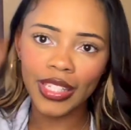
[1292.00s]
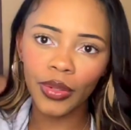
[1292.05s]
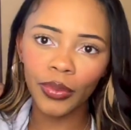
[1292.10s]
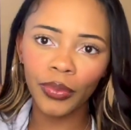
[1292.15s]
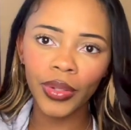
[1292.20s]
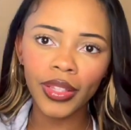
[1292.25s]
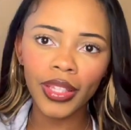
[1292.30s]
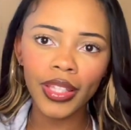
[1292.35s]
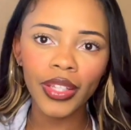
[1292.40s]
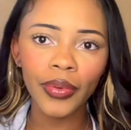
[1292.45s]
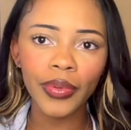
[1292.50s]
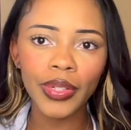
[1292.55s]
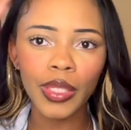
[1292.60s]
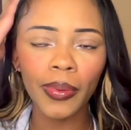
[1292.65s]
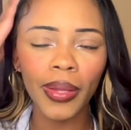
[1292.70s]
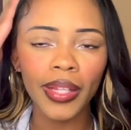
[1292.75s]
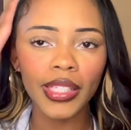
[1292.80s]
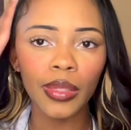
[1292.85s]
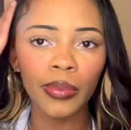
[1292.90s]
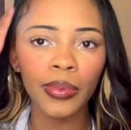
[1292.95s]
it really their
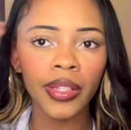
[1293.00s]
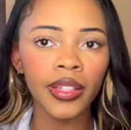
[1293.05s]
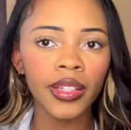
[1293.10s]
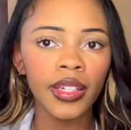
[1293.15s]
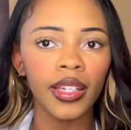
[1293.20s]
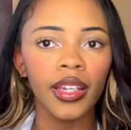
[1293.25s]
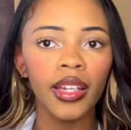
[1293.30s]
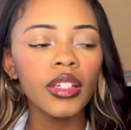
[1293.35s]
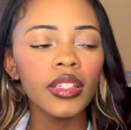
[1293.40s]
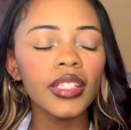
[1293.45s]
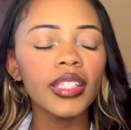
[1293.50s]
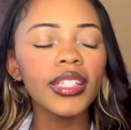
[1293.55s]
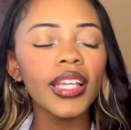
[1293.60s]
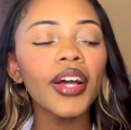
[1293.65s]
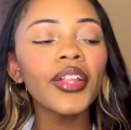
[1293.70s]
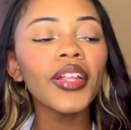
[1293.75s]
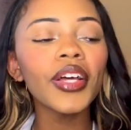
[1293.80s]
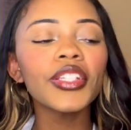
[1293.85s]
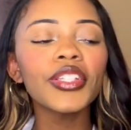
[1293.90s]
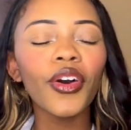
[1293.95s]
responsibility to
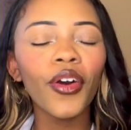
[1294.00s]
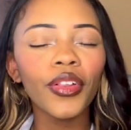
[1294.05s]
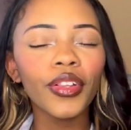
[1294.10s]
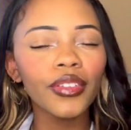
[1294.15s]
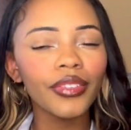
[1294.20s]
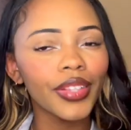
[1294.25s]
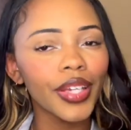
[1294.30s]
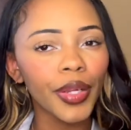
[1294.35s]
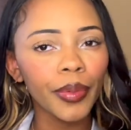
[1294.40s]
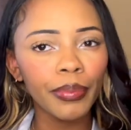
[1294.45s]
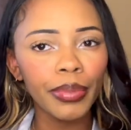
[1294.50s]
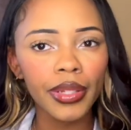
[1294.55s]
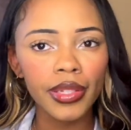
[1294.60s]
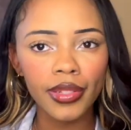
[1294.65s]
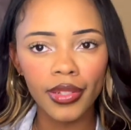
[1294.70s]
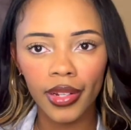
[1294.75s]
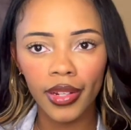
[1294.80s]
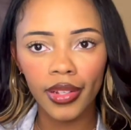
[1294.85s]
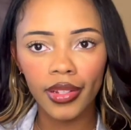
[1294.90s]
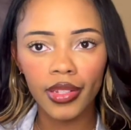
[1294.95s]
tell us all of their
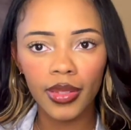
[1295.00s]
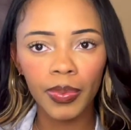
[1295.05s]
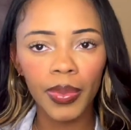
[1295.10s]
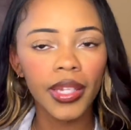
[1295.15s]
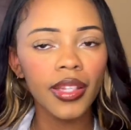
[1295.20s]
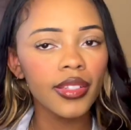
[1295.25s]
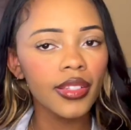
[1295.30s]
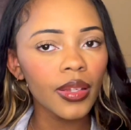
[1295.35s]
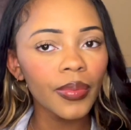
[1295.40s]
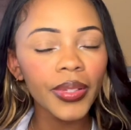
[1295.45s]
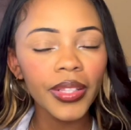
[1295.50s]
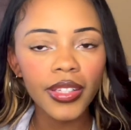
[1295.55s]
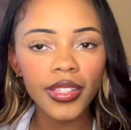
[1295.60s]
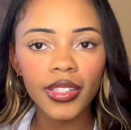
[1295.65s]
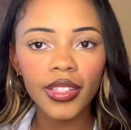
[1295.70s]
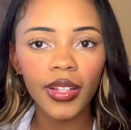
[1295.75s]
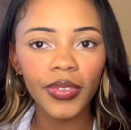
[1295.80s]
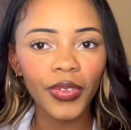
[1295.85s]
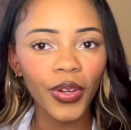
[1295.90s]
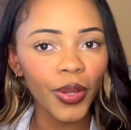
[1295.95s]
business? Because some of this
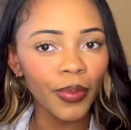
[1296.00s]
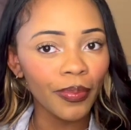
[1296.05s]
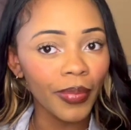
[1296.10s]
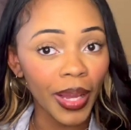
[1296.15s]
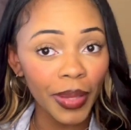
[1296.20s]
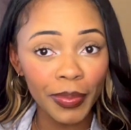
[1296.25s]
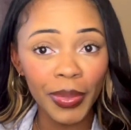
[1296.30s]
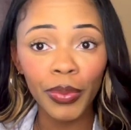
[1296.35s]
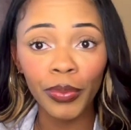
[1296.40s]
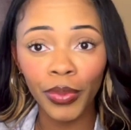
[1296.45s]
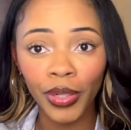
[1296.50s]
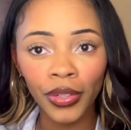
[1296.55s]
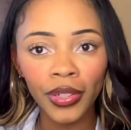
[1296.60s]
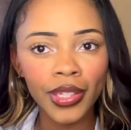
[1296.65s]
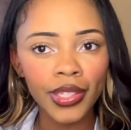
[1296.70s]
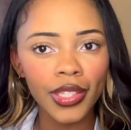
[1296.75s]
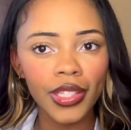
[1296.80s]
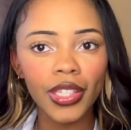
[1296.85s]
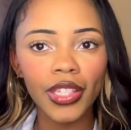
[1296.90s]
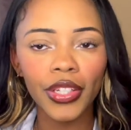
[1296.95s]
stuff are, might be real
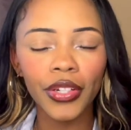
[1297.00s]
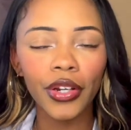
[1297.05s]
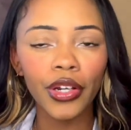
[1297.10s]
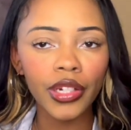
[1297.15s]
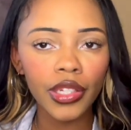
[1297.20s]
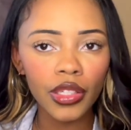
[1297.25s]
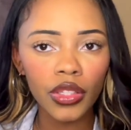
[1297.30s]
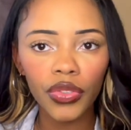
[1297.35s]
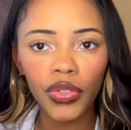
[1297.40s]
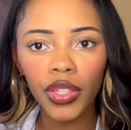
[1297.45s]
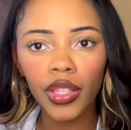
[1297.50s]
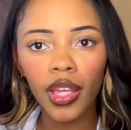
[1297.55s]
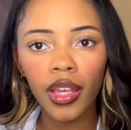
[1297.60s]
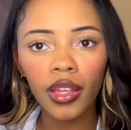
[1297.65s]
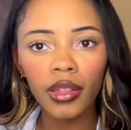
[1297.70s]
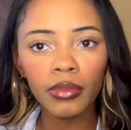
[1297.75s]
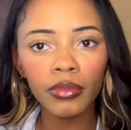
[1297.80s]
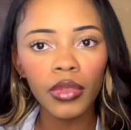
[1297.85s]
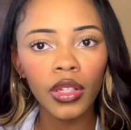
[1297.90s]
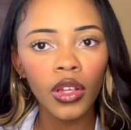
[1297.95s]
insecurities for
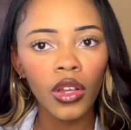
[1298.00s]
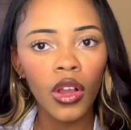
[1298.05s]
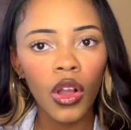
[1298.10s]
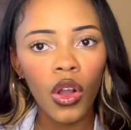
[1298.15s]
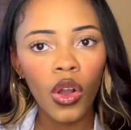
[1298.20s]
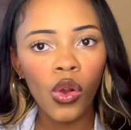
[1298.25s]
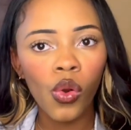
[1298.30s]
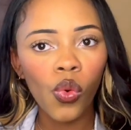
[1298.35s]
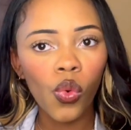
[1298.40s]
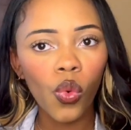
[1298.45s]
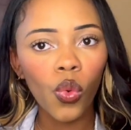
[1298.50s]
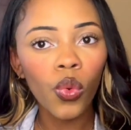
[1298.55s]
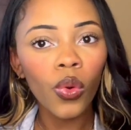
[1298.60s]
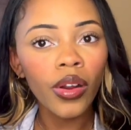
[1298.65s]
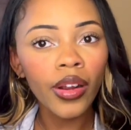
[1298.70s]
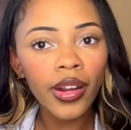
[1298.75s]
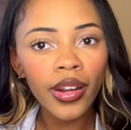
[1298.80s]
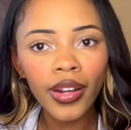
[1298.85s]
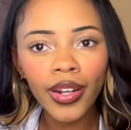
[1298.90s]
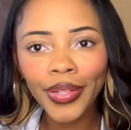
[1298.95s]
them, or
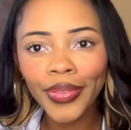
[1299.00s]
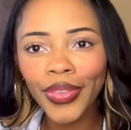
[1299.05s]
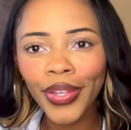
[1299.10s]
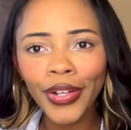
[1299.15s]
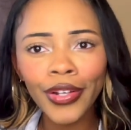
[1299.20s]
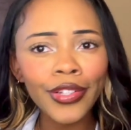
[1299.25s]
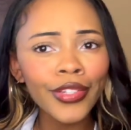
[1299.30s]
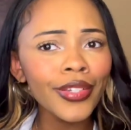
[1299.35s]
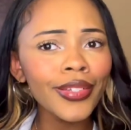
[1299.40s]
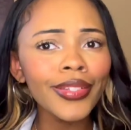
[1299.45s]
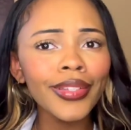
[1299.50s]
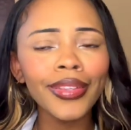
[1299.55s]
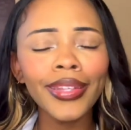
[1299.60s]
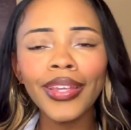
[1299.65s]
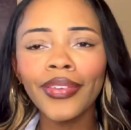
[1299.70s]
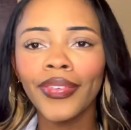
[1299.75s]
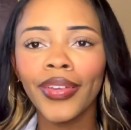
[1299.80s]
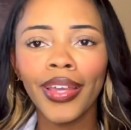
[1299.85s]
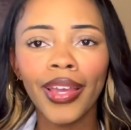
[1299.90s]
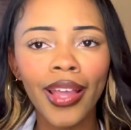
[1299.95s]
they're just
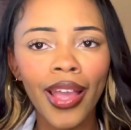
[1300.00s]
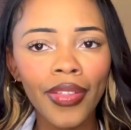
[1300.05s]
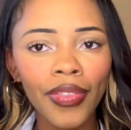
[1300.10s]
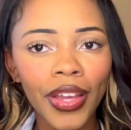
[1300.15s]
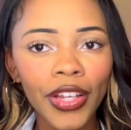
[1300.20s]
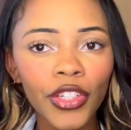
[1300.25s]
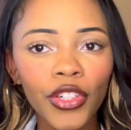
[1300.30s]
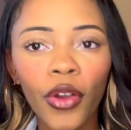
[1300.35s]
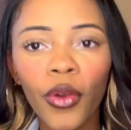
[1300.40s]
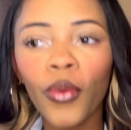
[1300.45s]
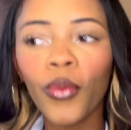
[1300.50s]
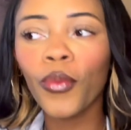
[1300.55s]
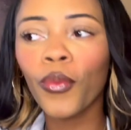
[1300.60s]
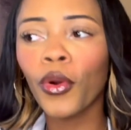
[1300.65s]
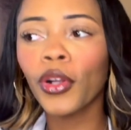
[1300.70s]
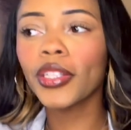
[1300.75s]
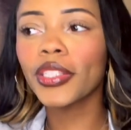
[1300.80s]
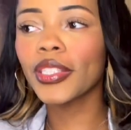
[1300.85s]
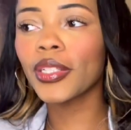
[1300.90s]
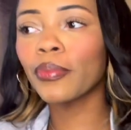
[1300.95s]
living and they don't
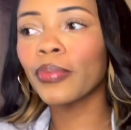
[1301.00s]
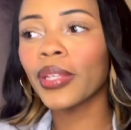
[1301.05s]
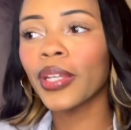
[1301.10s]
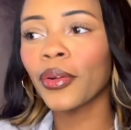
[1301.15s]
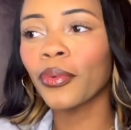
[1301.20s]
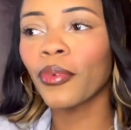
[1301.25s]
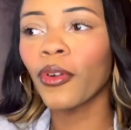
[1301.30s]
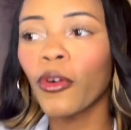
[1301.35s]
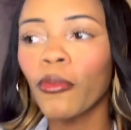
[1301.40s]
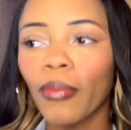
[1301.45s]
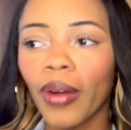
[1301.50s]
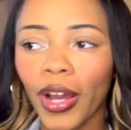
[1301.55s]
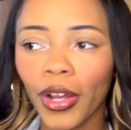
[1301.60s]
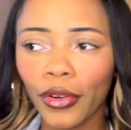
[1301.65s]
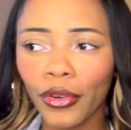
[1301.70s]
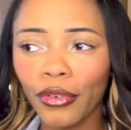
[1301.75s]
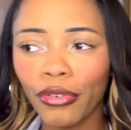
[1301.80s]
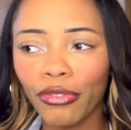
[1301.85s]
want to be a role model